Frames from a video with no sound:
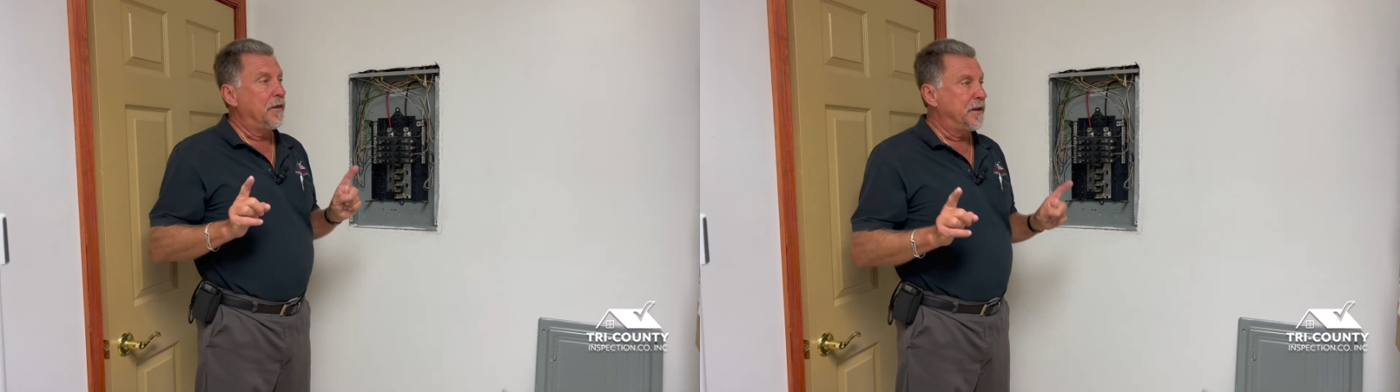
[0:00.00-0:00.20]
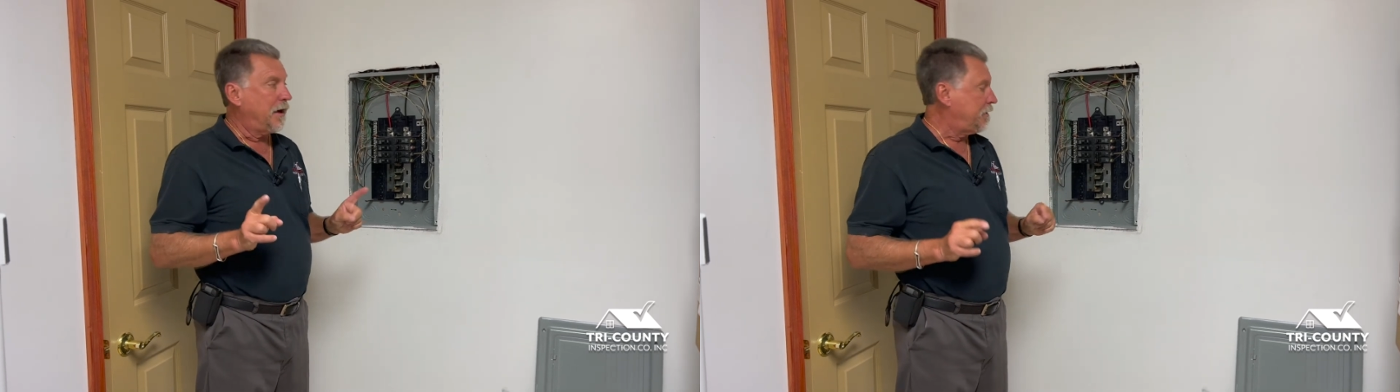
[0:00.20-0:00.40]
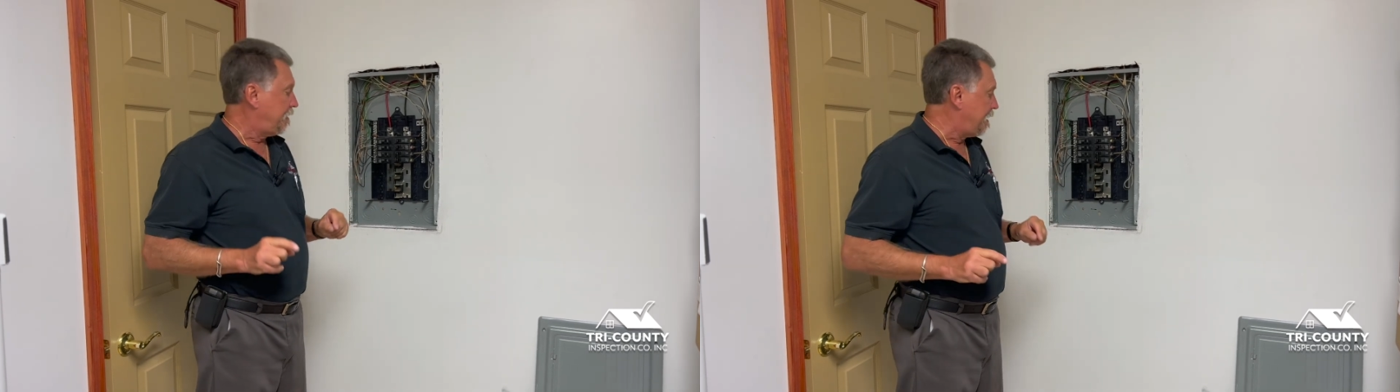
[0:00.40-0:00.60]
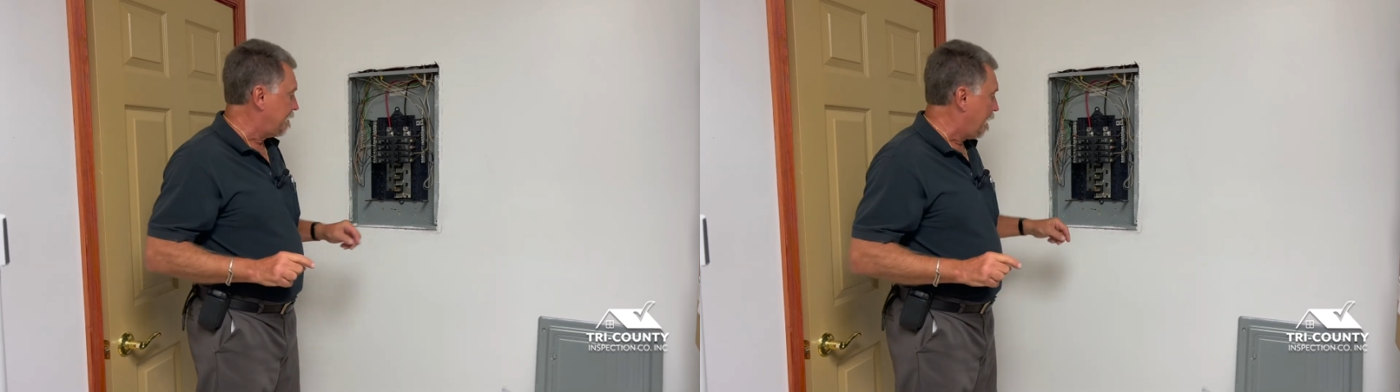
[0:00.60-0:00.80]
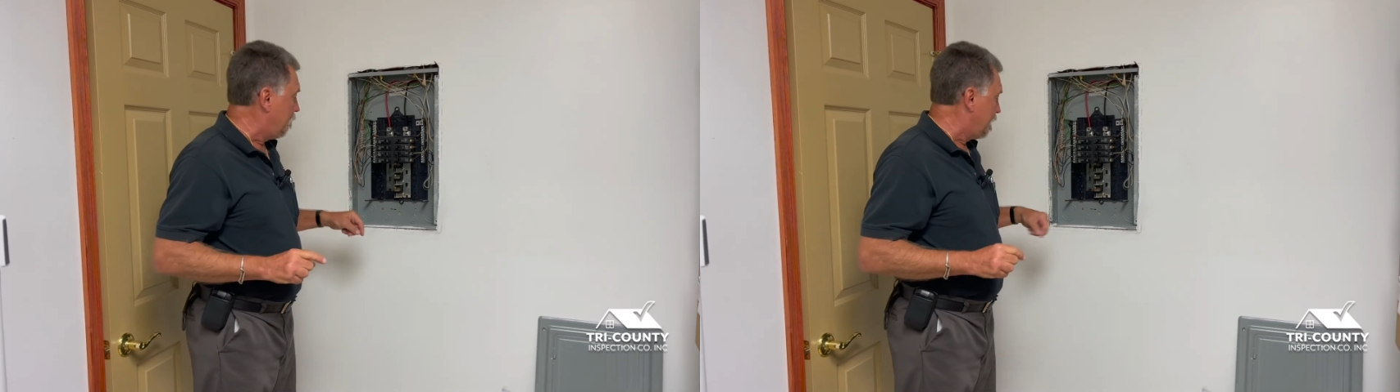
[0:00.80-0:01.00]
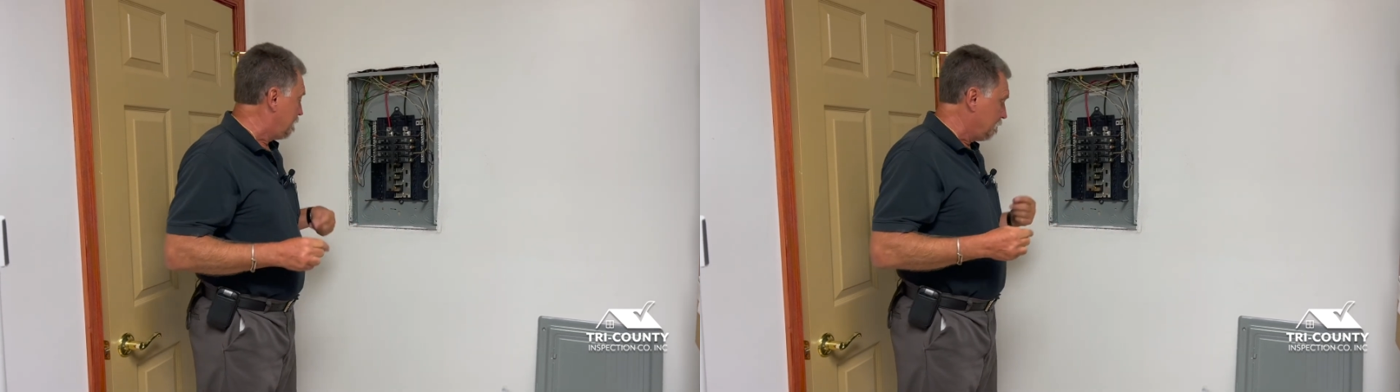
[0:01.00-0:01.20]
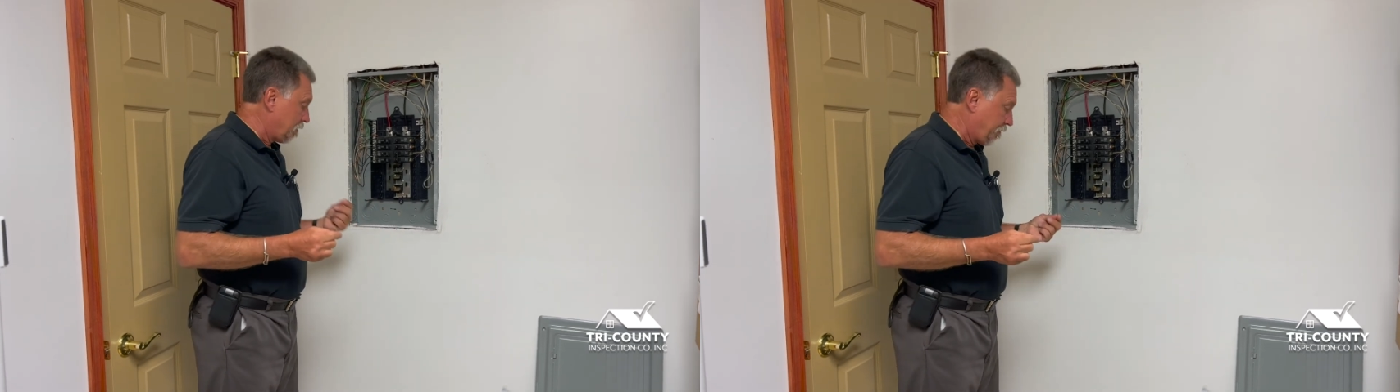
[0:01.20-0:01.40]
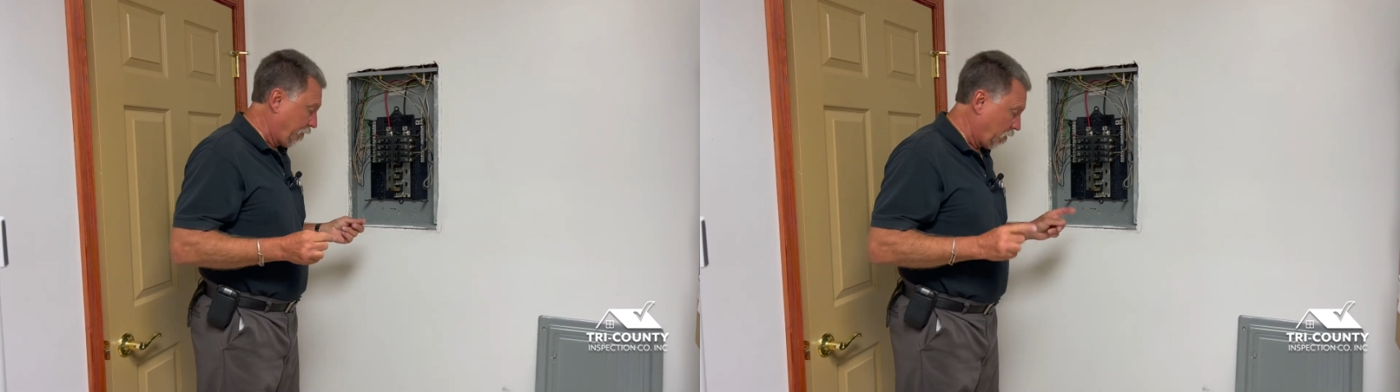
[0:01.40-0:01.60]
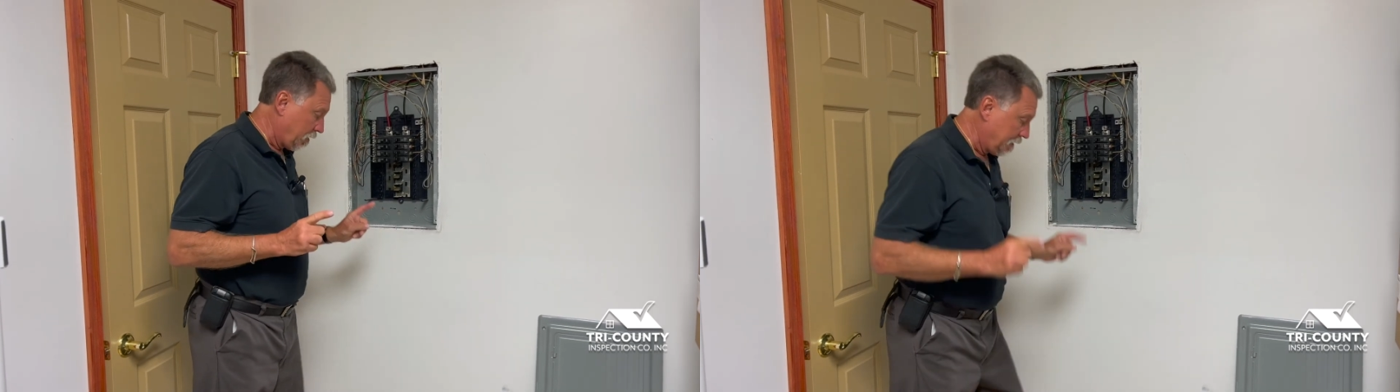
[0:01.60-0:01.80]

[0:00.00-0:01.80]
The other thing that we look for